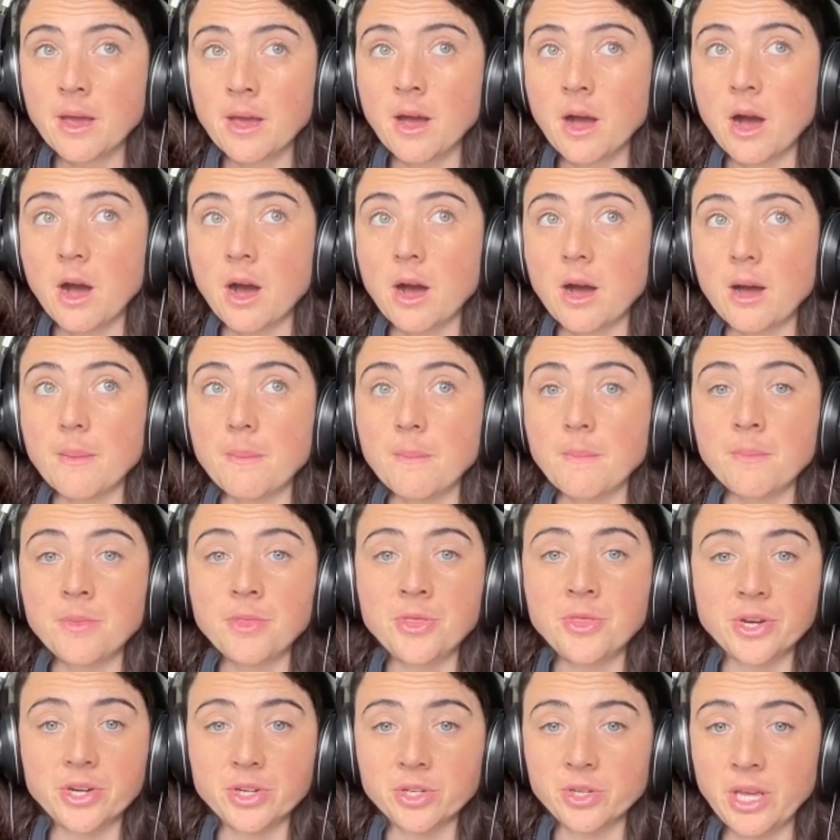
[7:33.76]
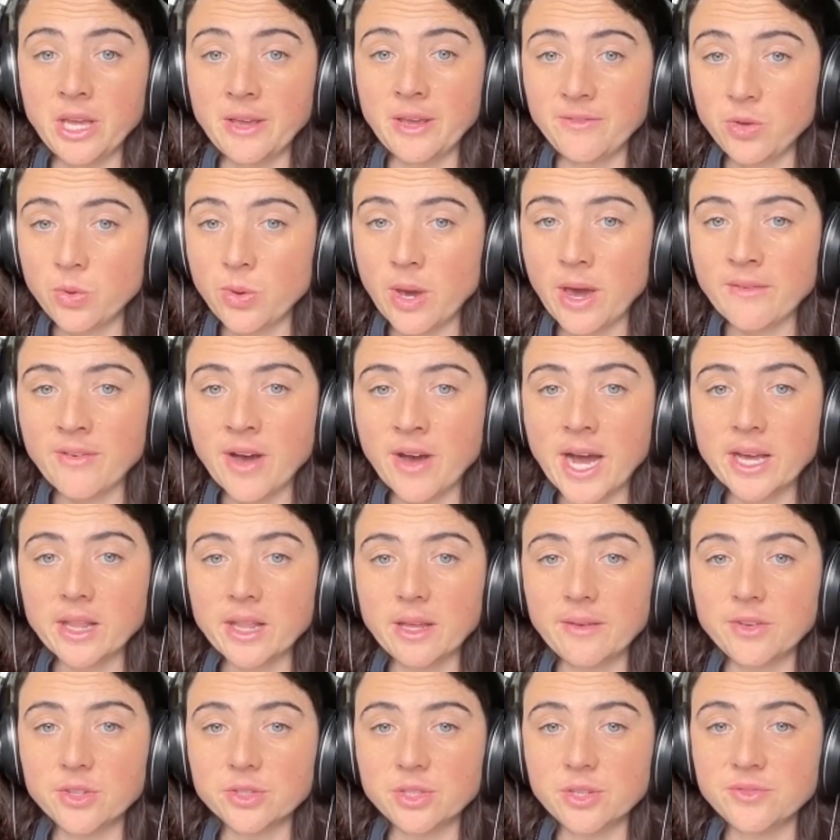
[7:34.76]
If you have high
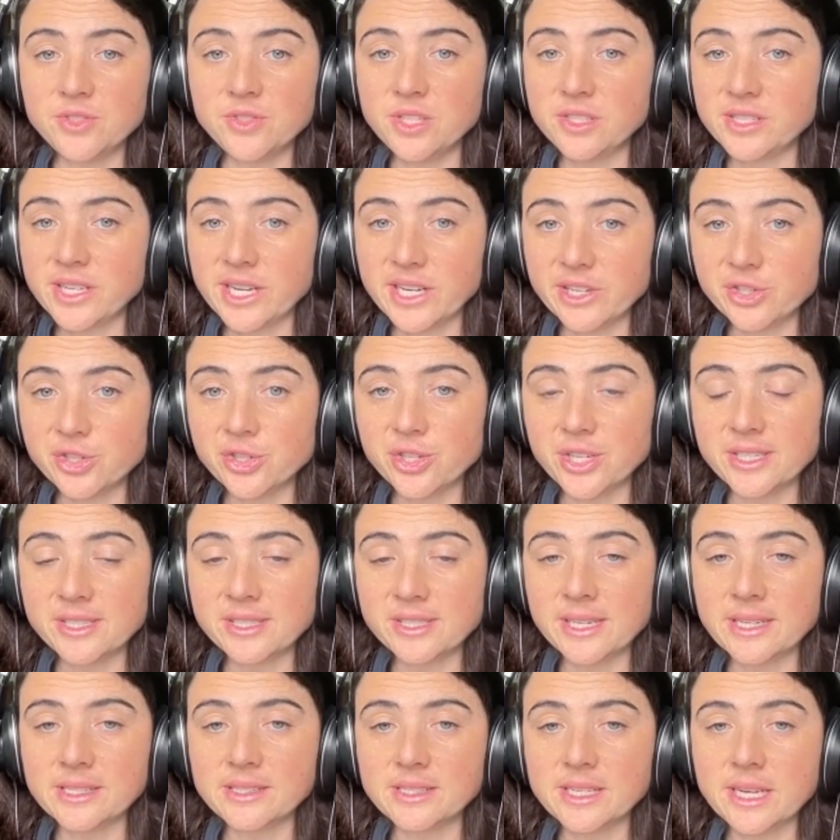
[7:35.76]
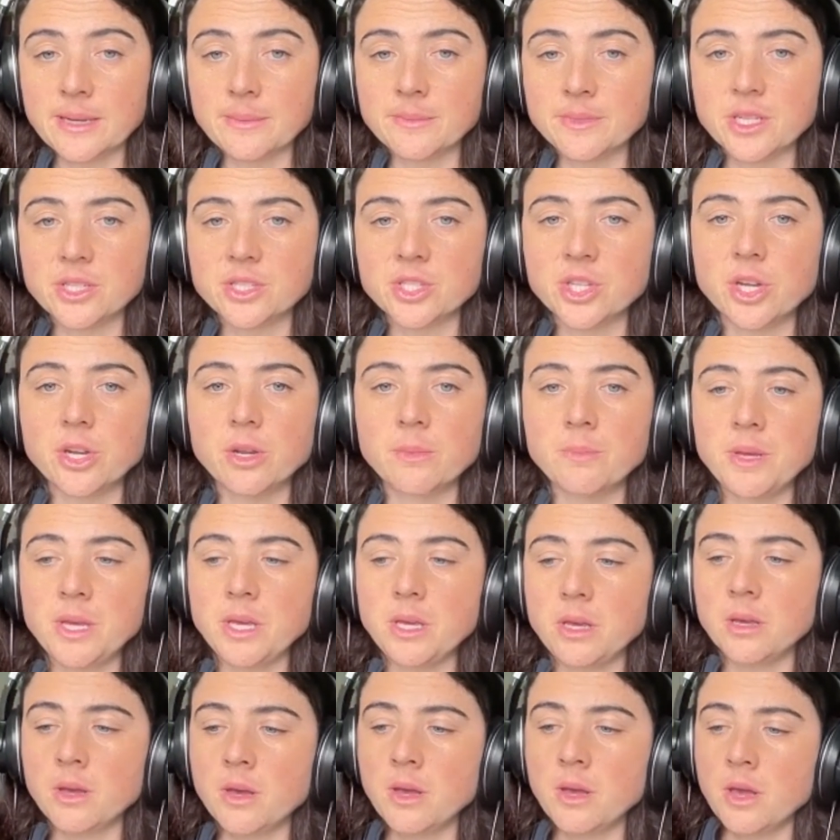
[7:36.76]
levels of desaturase enzymes, it's going to
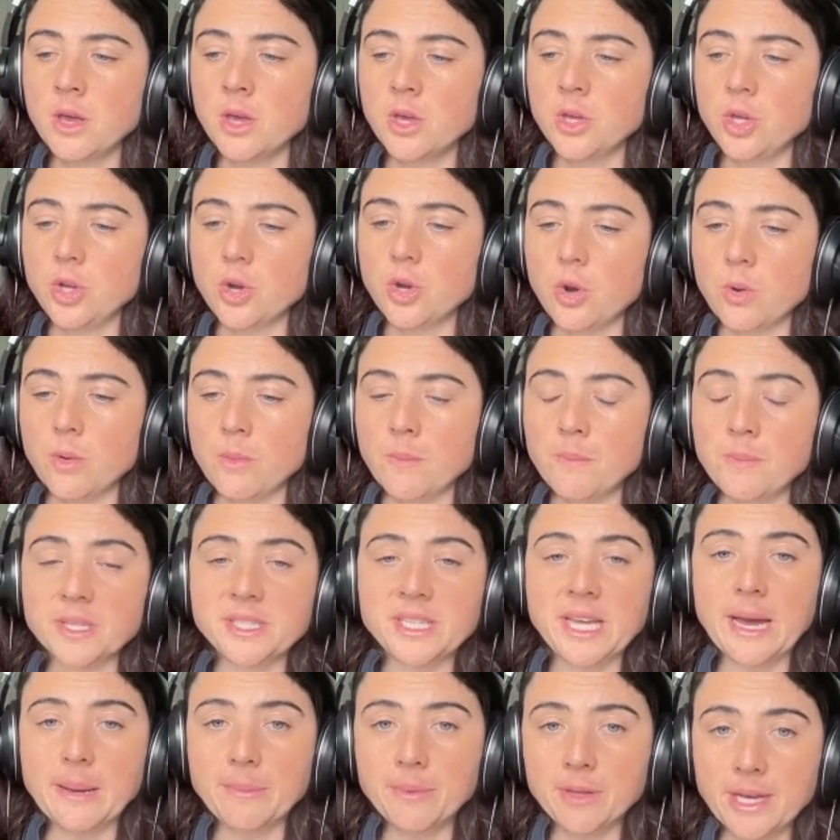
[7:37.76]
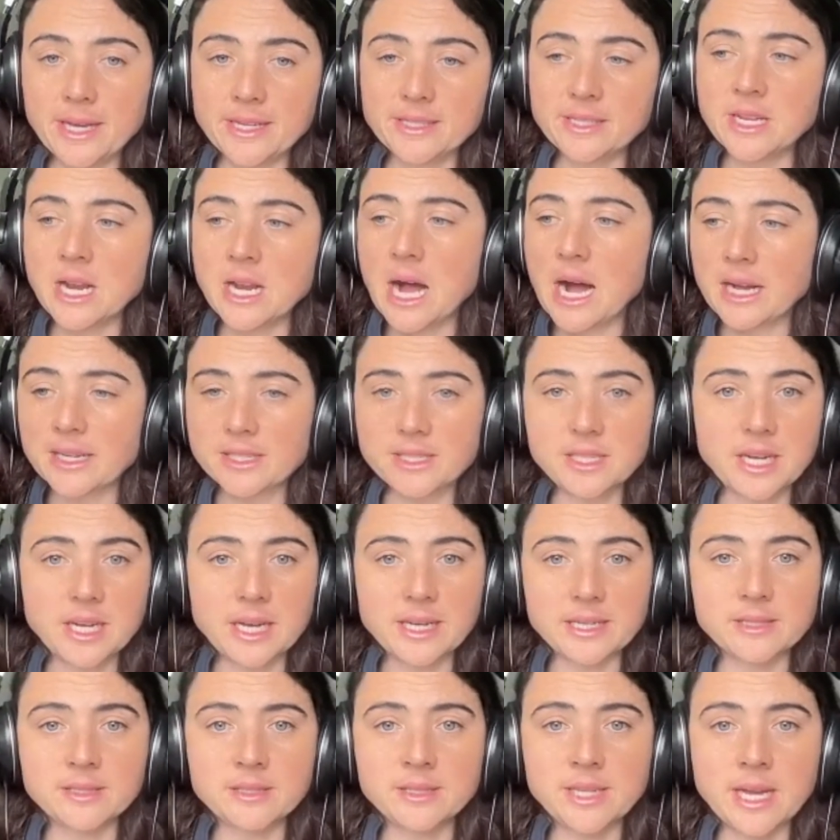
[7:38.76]
be metabolize and
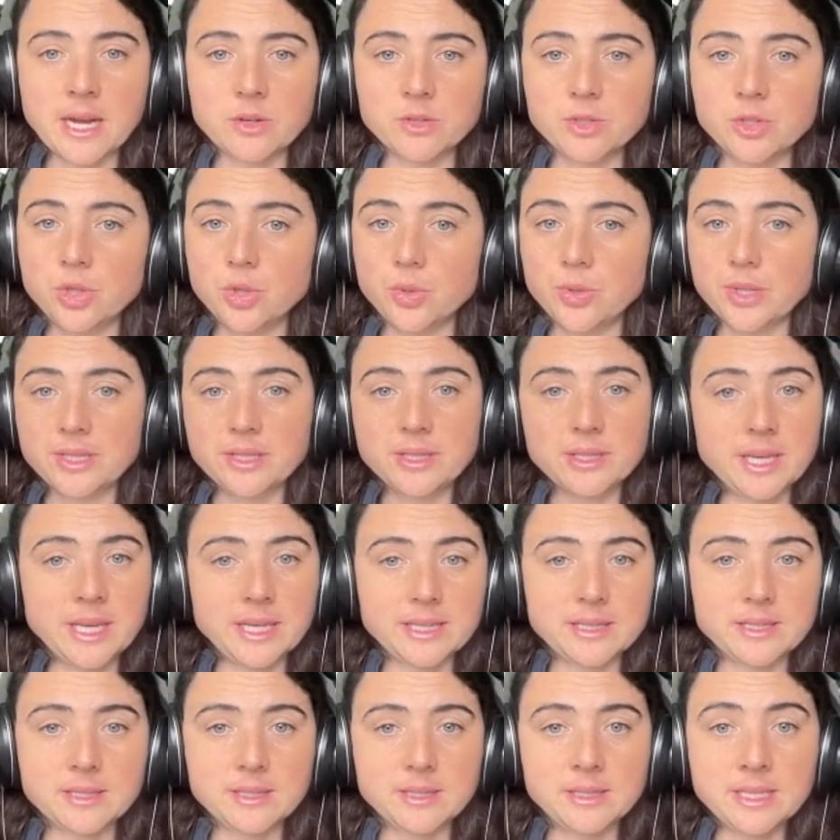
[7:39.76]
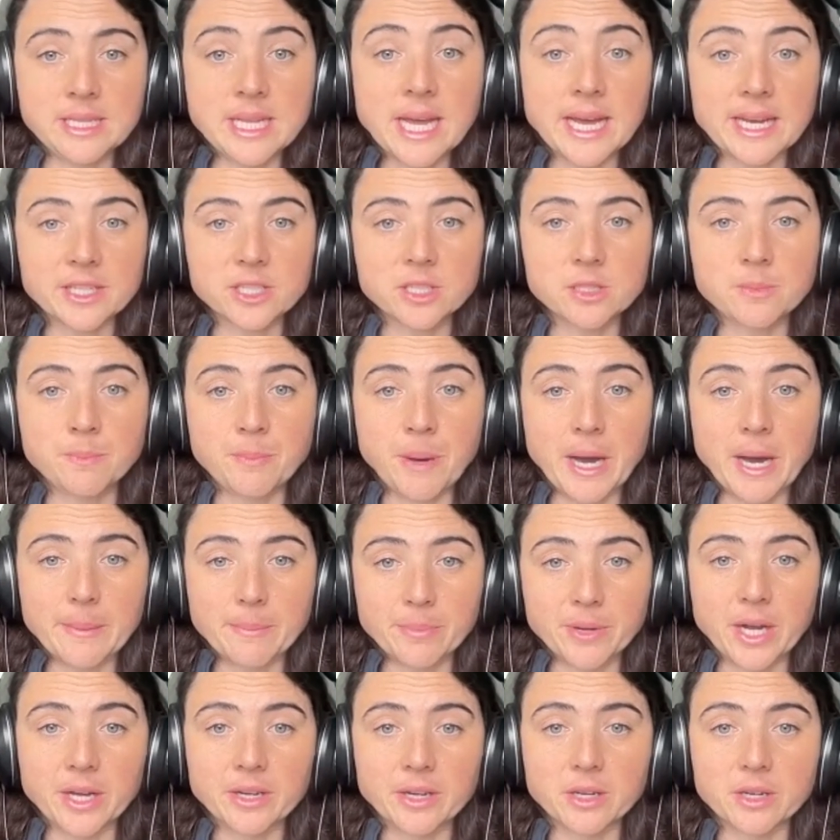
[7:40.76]
oxidize down to its next
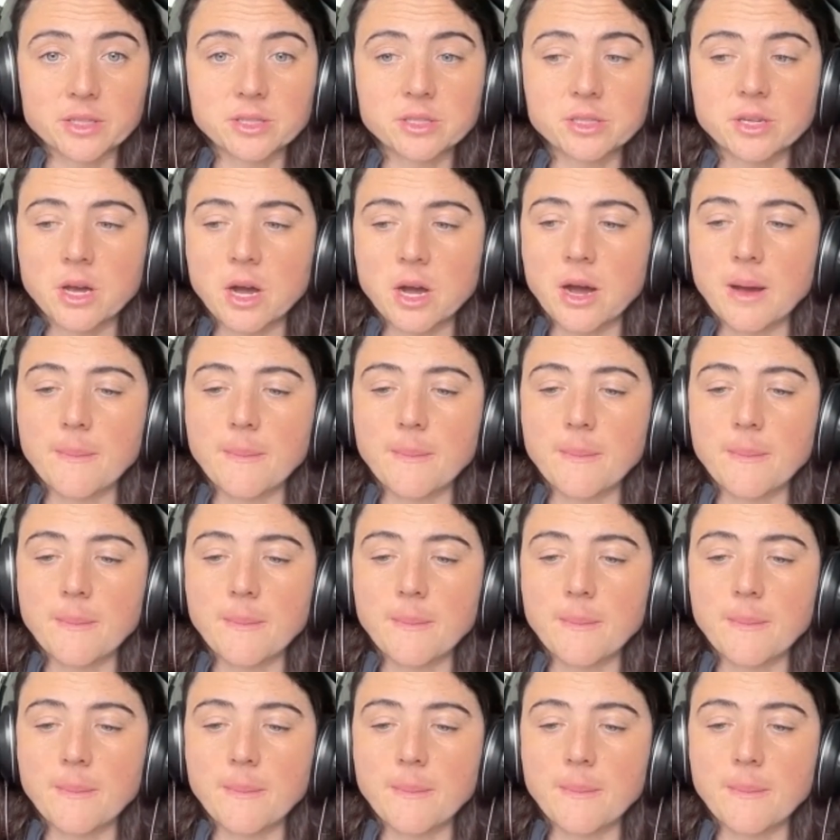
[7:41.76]
byproduct.